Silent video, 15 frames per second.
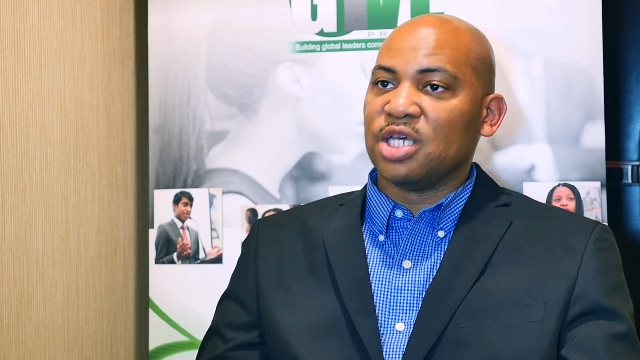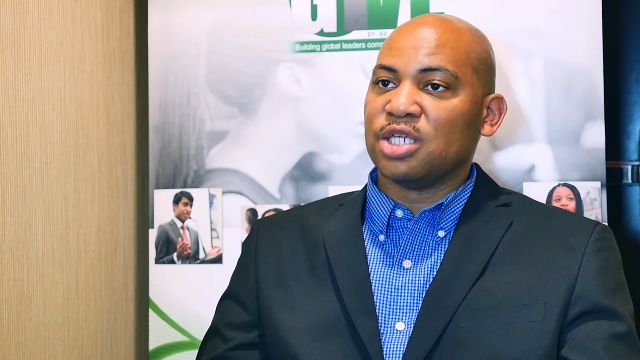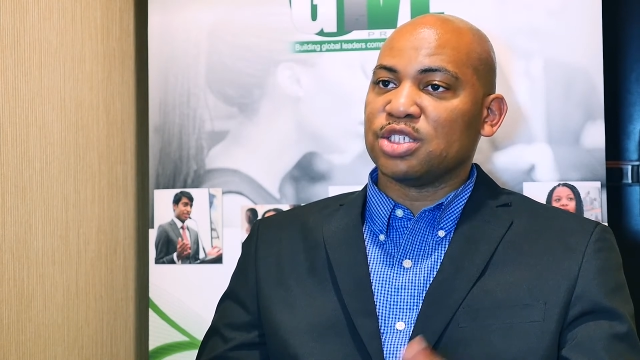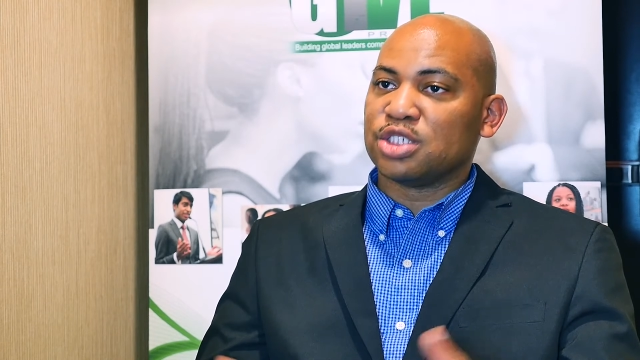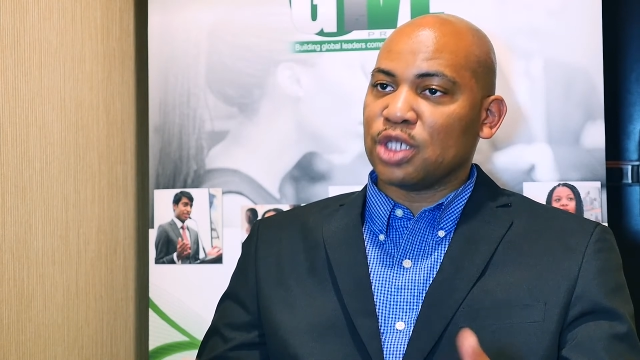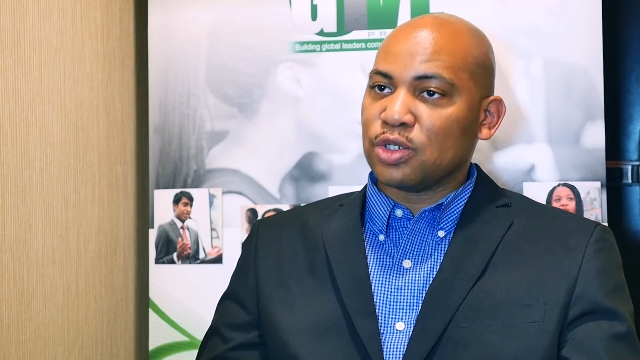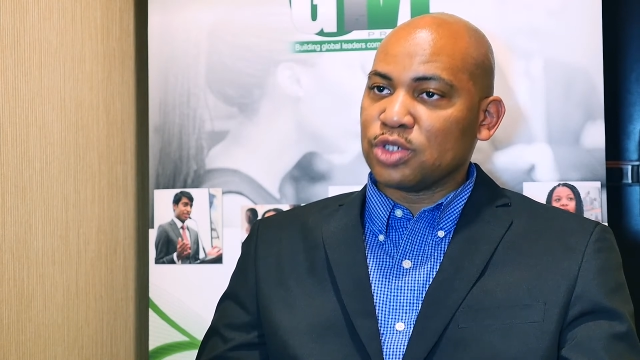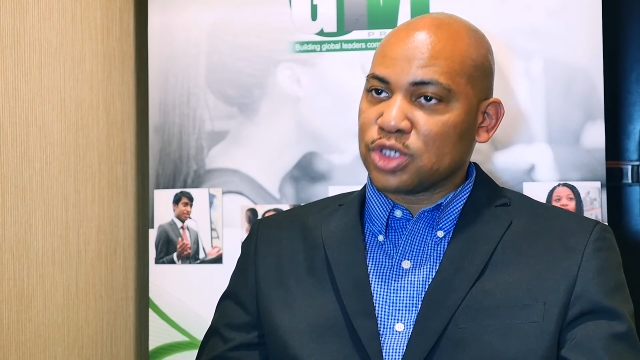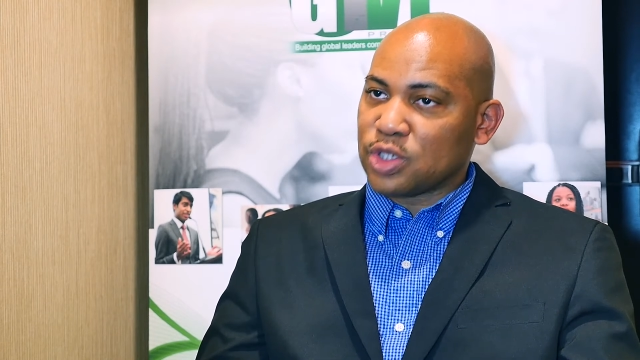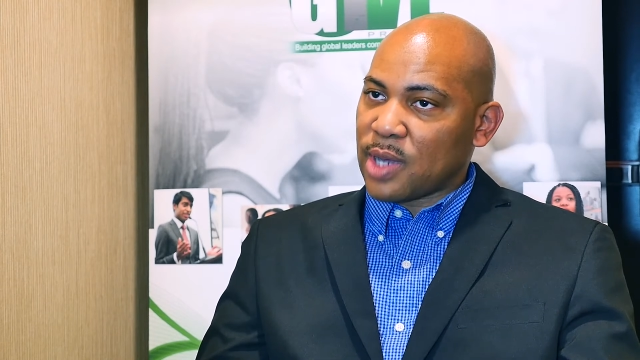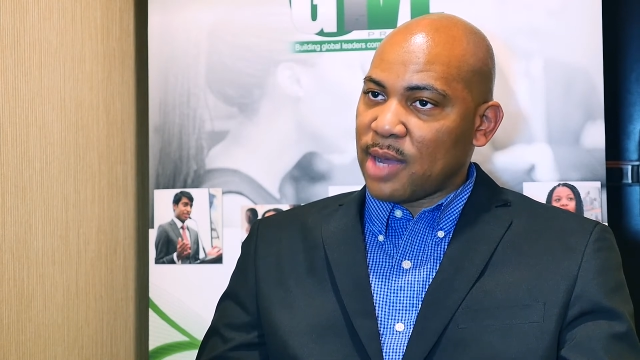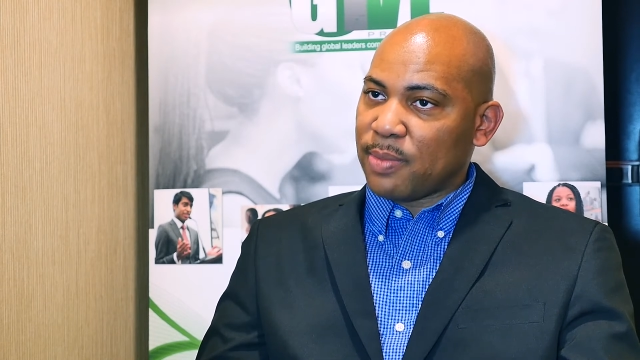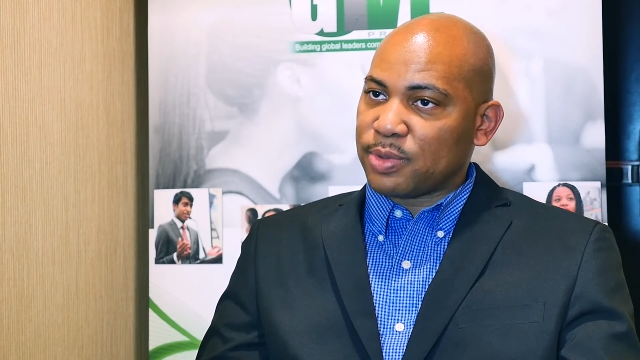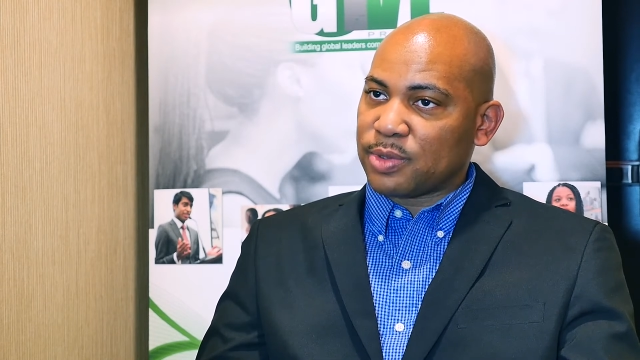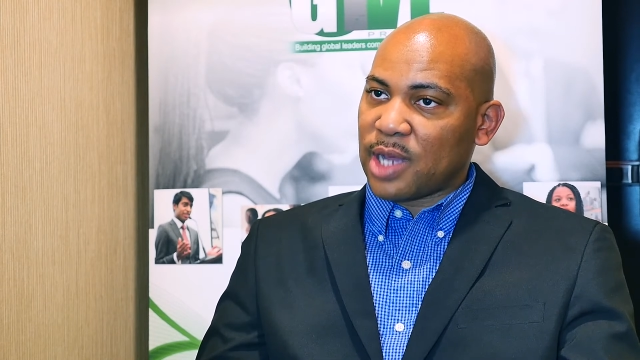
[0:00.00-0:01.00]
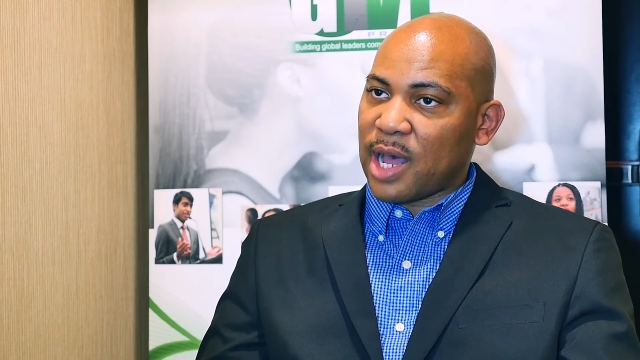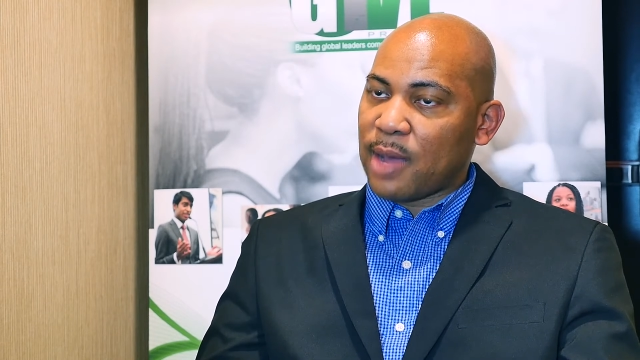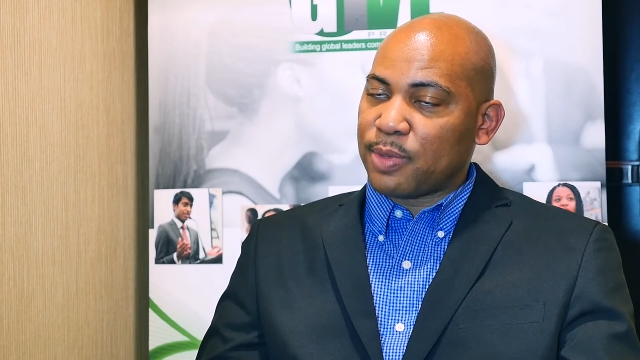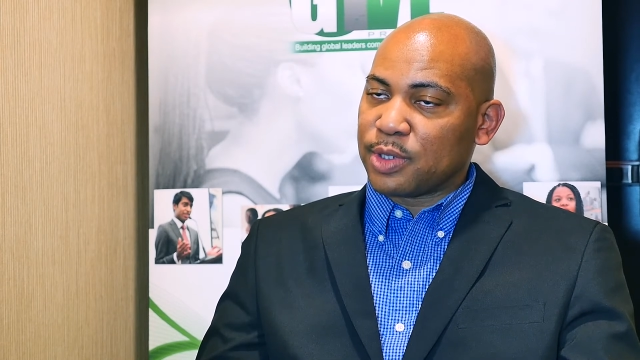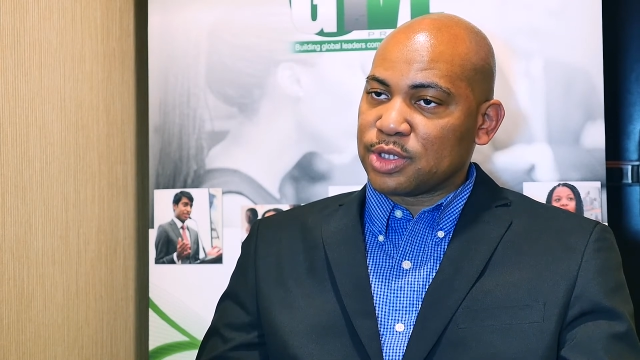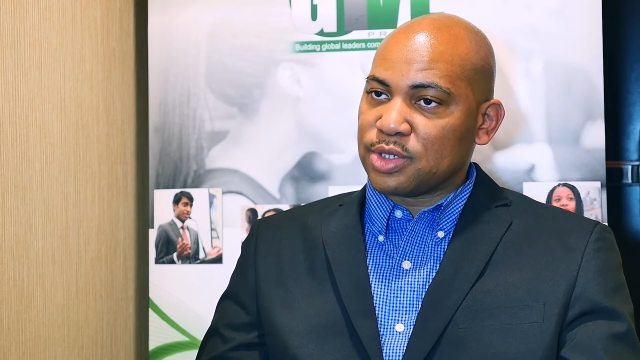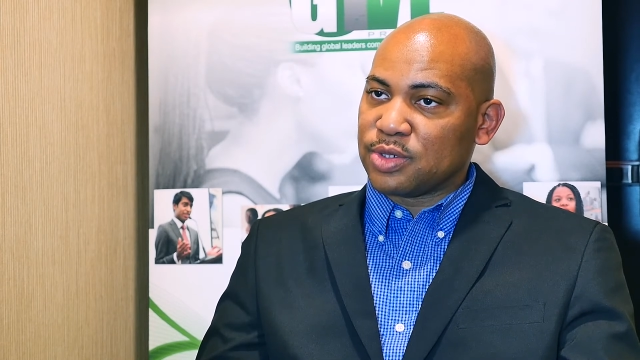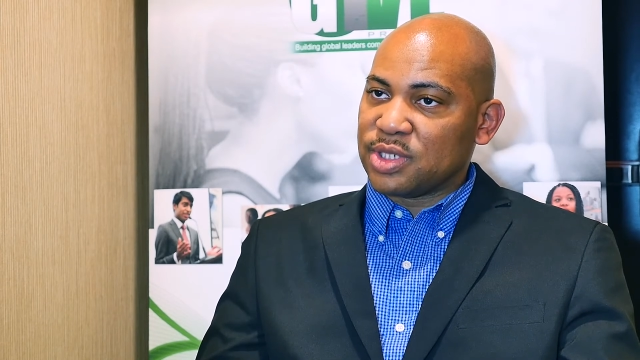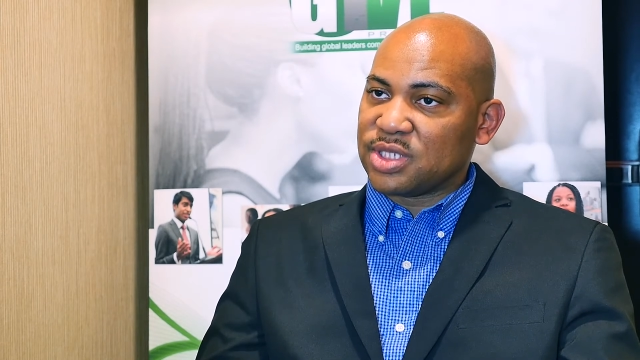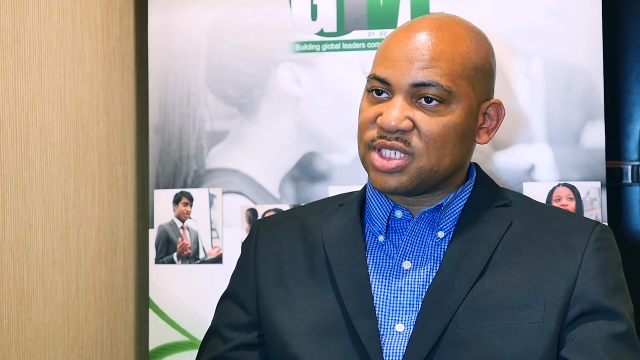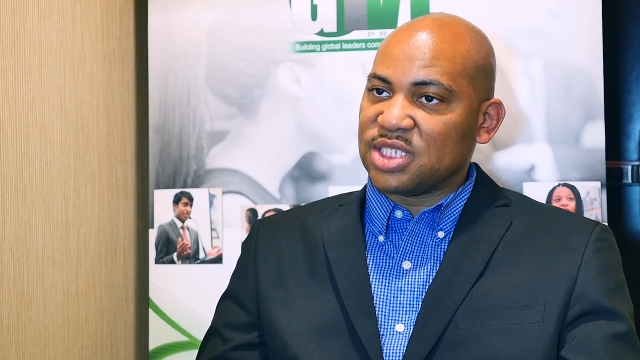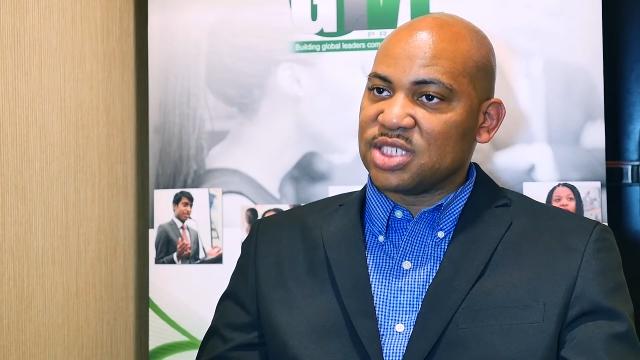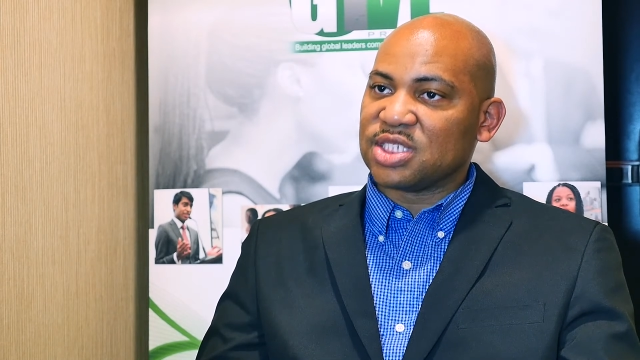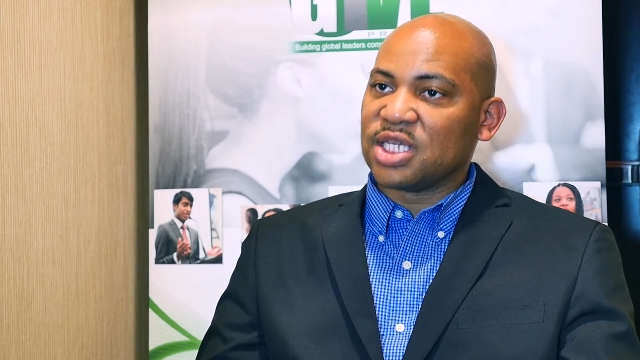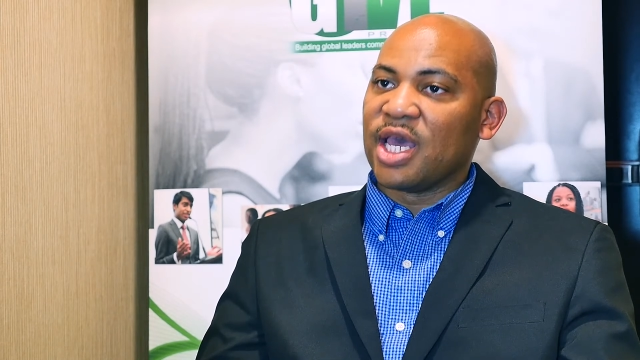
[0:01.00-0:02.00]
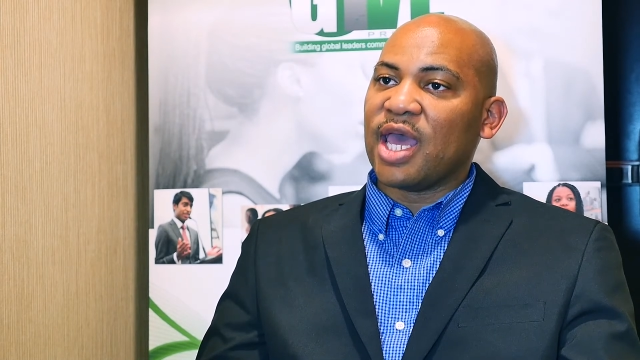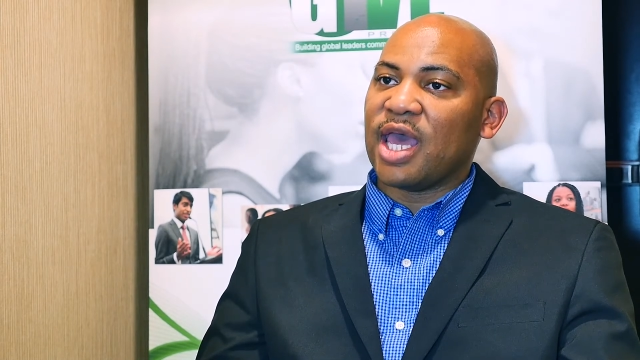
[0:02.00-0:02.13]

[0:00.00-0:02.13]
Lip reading: social opportunities,